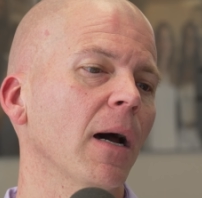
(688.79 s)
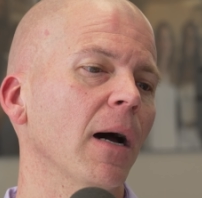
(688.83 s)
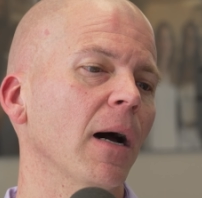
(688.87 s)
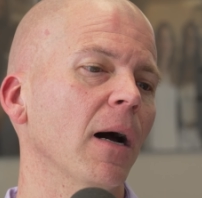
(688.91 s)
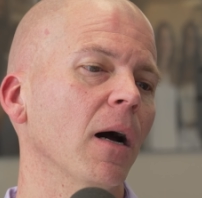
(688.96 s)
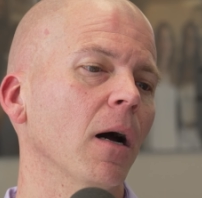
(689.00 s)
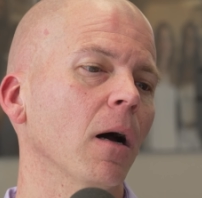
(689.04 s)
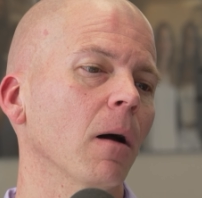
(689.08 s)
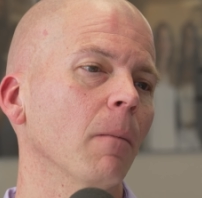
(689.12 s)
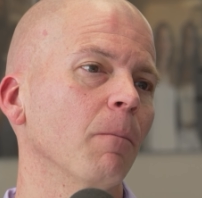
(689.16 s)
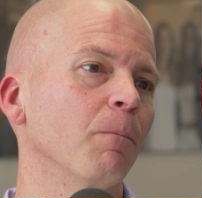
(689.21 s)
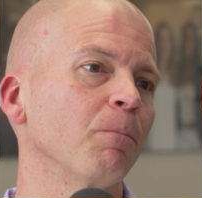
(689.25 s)

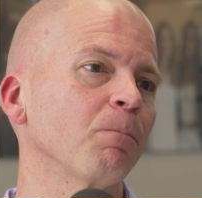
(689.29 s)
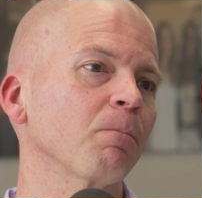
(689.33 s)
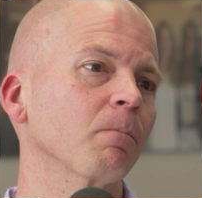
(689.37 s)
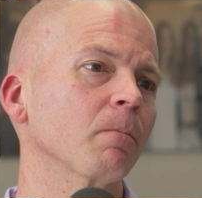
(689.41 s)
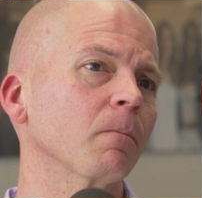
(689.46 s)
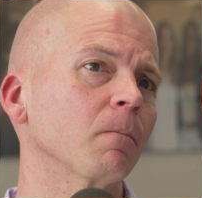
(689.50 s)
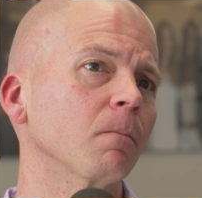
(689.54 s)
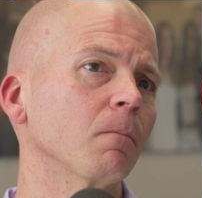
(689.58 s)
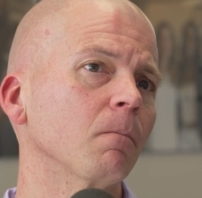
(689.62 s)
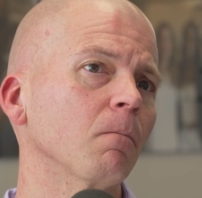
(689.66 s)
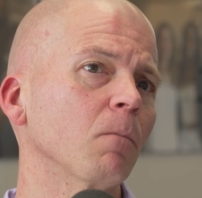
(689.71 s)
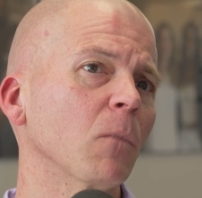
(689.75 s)

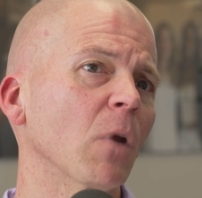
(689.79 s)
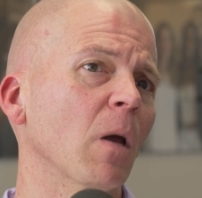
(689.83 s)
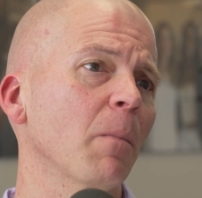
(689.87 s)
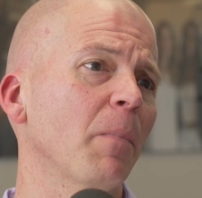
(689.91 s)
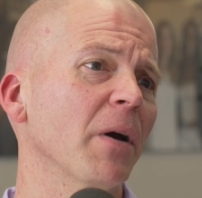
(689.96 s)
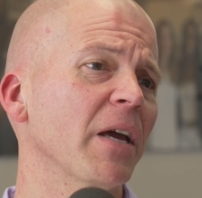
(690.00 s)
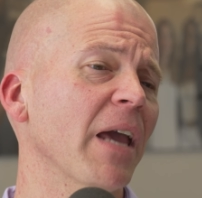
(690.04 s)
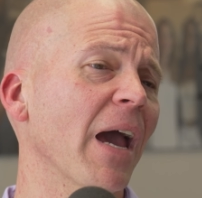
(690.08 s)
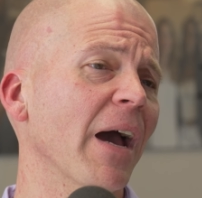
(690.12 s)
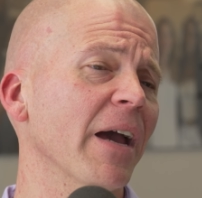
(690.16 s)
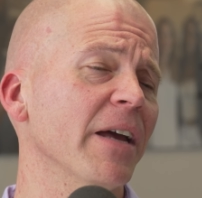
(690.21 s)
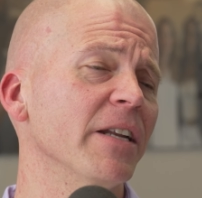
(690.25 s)

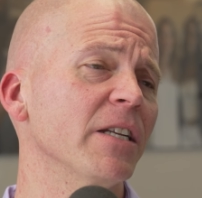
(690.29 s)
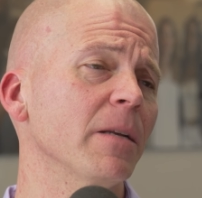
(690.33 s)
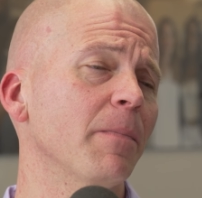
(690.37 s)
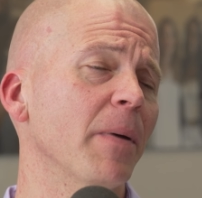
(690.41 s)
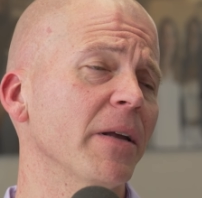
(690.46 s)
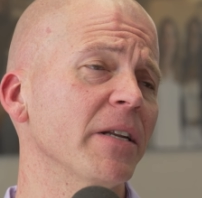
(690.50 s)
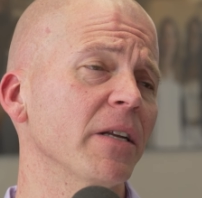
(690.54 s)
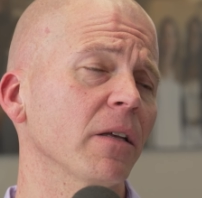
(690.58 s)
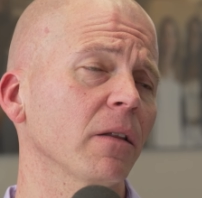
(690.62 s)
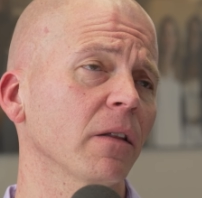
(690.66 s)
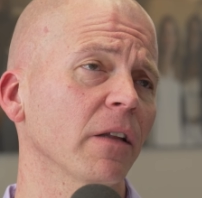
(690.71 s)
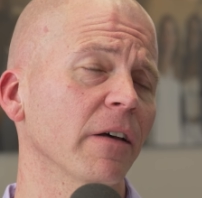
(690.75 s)
But yeah,
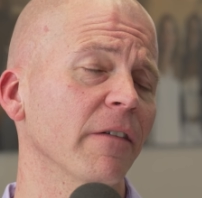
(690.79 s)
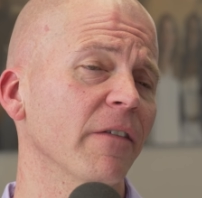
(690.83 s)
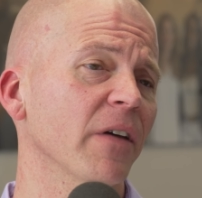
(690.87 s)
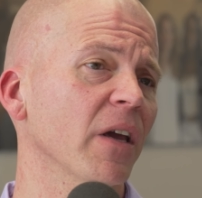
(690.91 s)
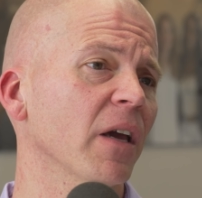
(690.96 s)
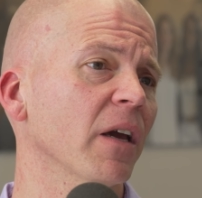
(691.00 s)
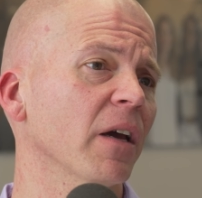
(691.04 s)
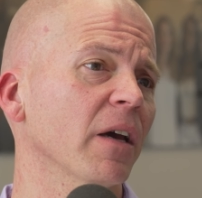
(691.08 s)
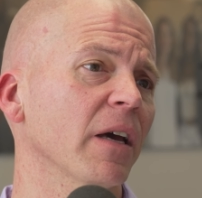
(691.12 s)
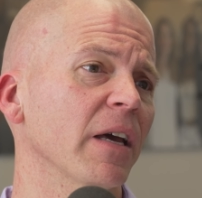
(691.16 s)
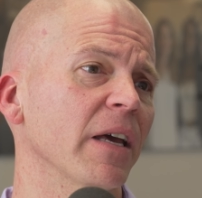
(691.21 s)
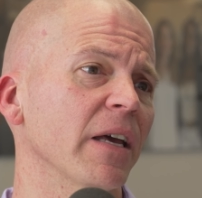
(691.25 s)
independent
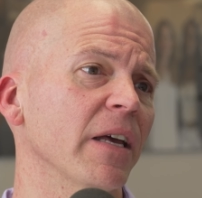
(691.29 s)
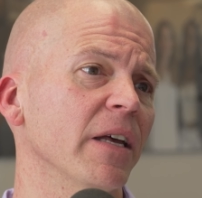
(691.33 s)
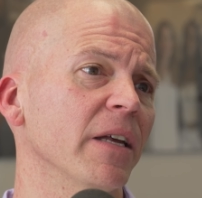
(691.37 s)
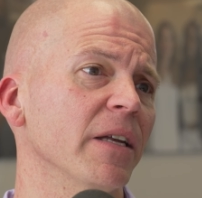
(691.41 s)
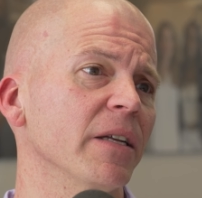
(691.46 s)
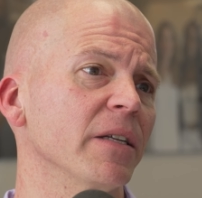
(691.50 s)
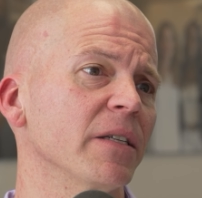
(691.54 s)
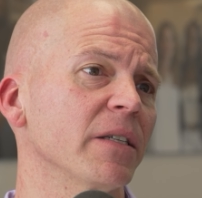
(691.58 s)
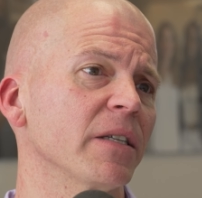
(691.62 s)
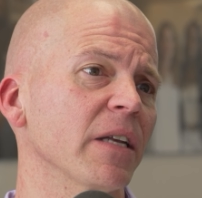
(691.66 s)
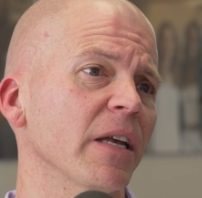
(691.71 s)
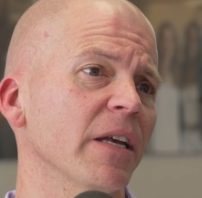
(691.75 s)
living
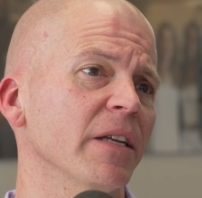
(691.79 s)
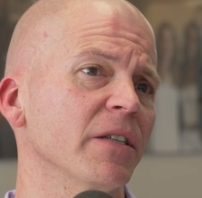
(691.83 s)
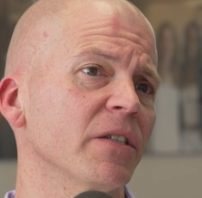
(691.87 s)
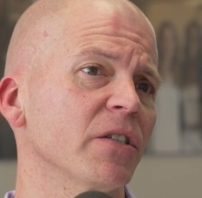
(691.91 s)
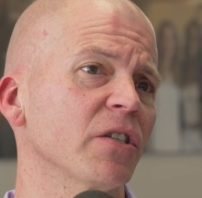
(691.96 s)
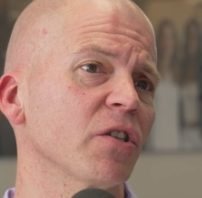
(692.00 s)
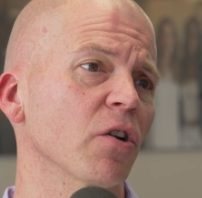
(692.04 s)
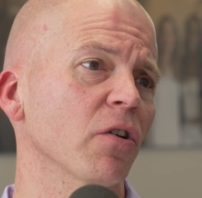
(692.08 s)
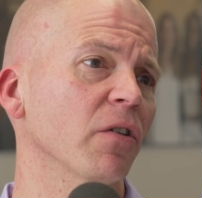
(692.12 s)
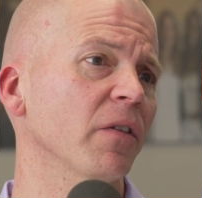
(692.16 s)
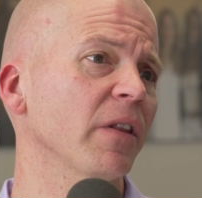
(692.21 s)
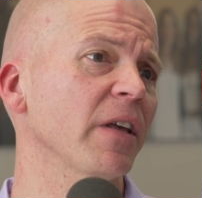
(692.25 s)
is
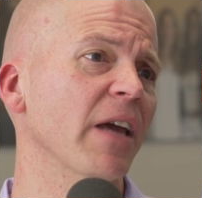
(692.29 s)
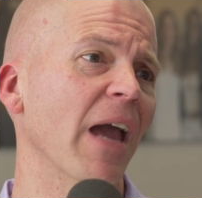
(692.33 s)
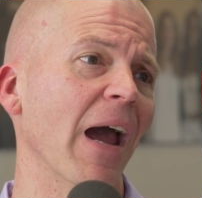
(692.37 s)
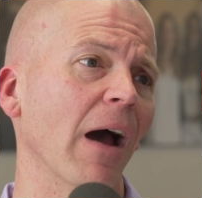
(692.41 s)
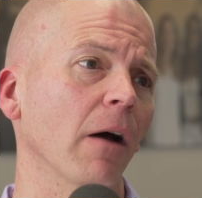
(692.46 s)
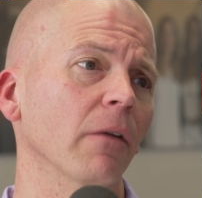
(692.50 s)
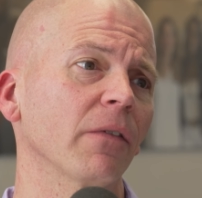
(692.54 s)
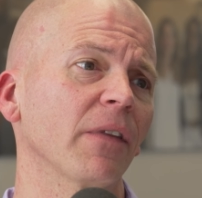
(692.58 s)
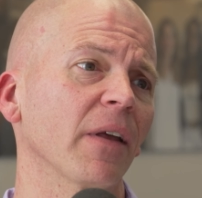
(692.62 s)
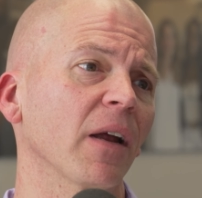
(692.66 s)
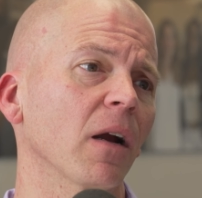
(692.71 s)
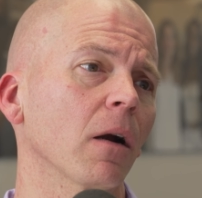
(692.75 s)
certainly
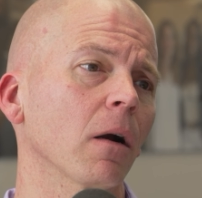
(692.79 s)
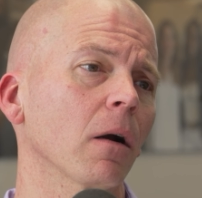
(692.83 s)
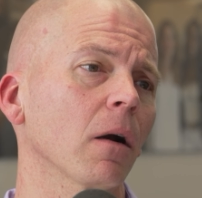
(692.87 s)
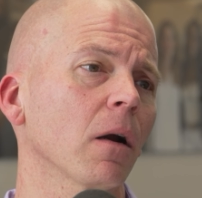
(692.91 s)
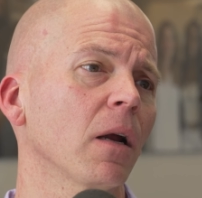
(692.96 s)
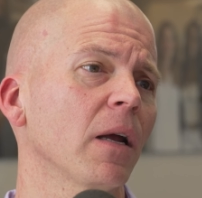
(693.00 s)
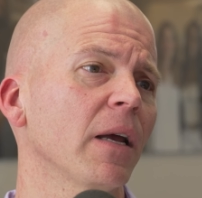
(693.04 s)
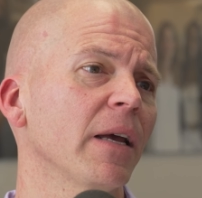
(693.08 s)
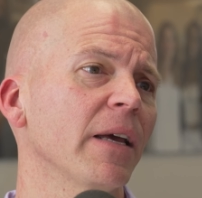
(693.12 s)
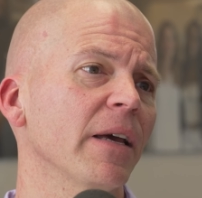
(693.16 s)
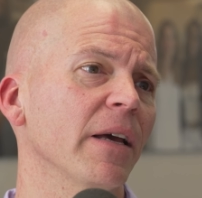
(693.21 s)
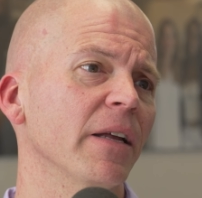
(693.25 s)
out
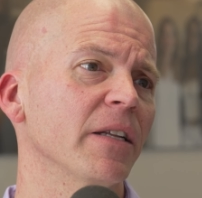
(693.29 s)
there.